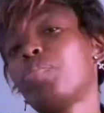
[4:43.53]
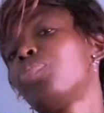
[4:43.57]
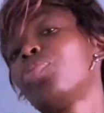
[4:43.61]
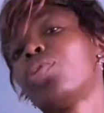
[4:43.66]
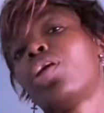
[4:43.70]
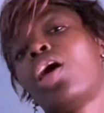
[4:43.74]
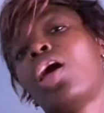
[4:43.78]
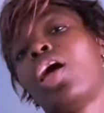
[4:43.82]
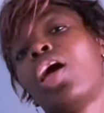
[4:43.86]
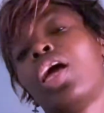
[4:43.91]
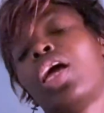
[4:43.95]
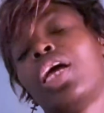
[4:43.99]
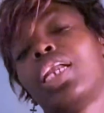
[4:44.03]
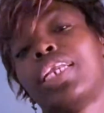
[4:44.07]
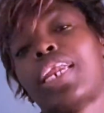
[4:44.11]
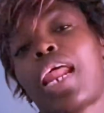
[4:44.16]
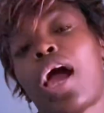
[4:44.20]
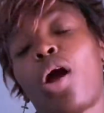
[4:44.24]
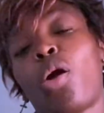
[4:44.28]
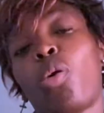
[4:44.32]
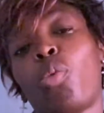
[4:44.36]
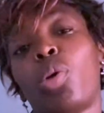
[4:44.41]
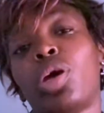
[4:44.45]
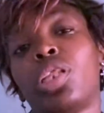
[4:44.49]
Now, when the
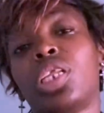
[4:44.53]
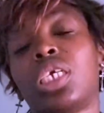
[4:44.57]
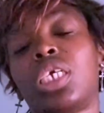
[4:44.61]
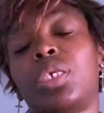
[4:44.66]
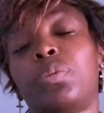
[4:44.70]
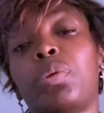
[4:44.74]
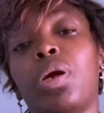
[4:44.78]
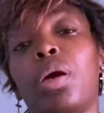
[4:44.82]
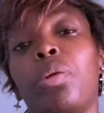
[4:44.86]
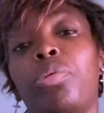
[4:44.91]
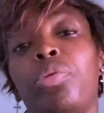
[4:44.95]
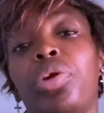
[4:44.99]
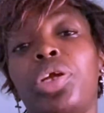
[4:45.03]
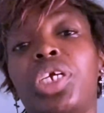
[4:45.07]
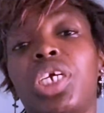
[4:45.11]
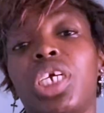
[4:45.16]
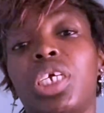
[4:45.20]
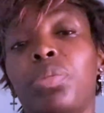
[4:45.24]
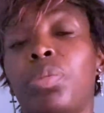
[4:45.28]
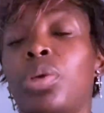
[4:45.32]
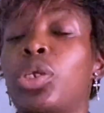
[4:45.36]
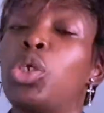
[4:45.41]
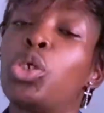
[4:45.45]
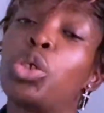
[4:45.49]
sperm reaches
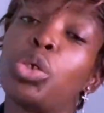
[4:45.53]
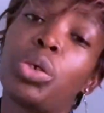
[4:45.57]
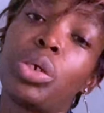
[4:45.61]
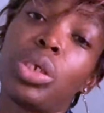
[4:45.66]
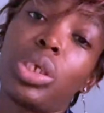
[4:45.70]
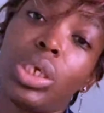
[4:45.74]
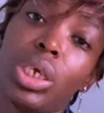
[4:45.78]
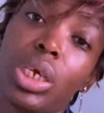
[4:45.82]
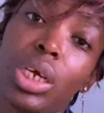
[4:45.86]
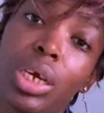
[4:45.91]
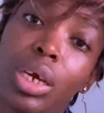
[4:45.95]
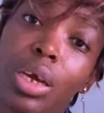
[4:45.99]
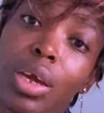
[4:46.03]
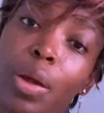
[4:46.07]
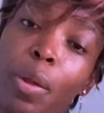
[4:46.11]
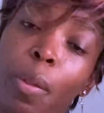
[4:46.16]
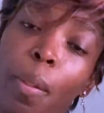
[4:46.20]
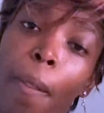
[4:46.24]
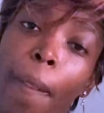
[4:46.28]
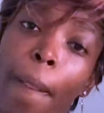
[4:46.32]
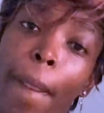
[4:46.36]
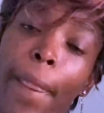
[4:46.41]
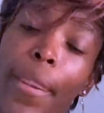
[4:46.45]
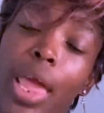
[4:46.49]
maturity, it
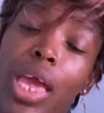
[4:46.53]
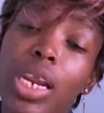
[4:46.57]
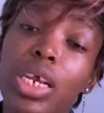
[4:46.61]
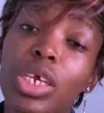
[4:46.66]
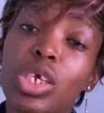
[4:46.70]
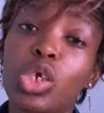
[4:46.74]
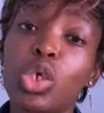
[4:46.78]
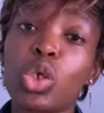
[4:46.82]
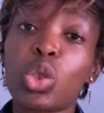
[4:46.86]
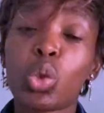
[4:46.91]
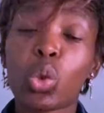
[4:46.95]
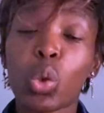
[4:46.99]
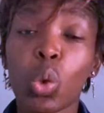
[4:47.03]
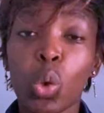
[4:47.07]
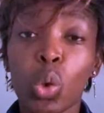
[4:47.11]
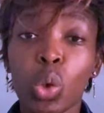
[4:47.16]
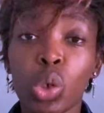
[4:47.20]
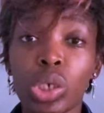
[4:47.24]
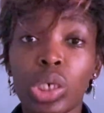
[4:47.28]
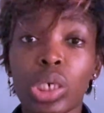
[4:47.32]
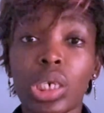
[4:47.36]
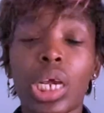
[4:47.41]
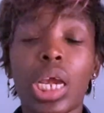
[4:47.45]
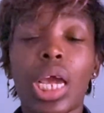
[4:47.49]
is stored
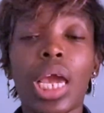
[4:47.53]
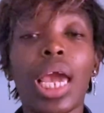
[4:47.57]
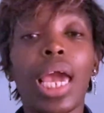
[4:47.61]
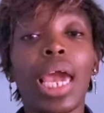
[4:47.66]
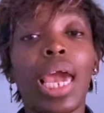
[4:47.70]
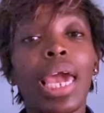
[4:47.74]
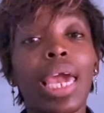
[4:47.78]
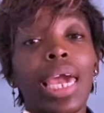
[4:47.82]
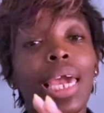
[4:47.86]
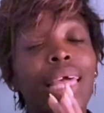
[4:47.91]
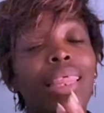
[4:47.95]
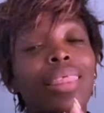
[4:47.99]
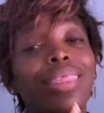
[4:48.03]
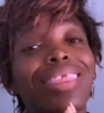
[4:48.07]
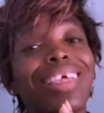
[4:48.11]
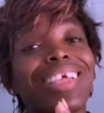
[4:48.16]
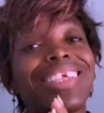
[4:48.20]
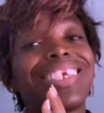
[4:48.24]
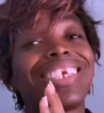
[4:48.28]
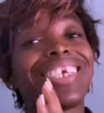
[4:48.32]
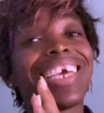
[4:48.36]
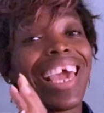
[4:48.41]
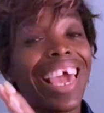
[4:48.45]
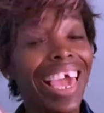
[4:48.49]
in the
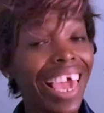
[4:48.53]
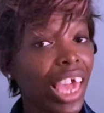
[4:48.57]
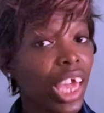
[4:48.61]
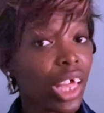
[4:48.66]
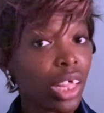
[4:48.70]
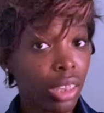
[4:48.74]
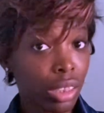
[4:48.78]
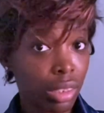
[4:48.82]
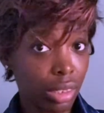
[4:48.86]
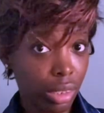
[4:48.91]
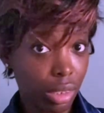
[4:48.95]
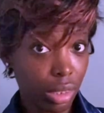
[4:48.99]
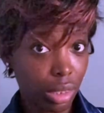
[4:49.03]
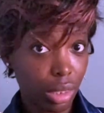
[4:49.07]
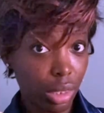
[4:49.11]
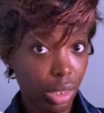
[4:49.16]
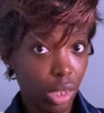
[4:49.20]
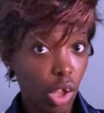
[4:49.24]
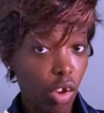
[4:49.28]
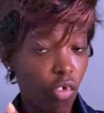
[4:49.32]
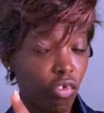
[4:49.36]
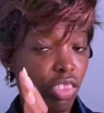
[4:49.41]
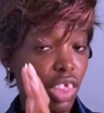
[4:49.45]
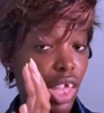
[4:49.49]
tail of the
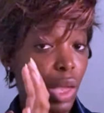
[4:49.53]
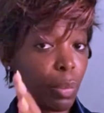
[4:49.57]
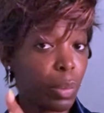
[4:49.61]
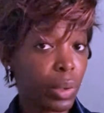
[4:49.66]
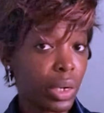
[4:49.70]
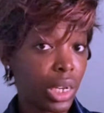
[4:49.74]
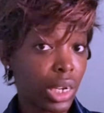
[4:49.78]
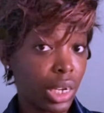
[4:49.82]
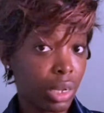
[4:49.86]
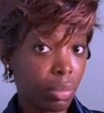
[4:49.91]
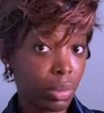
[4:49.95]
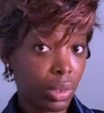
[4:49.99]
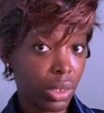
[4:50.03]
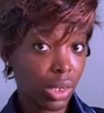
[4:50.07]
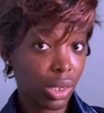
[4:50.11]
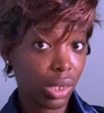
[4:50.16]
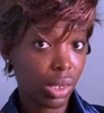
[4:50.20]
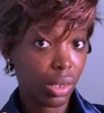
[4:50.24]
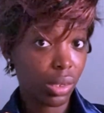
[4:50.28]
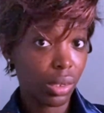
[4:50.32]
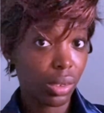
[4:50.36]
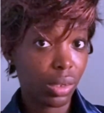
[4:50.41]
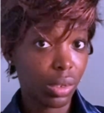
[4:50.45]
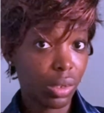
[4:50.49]
epididymis,
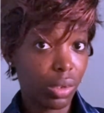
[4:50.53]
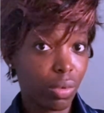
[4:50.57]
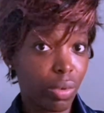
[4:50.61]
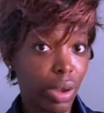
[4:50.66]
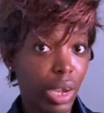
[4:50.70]
right?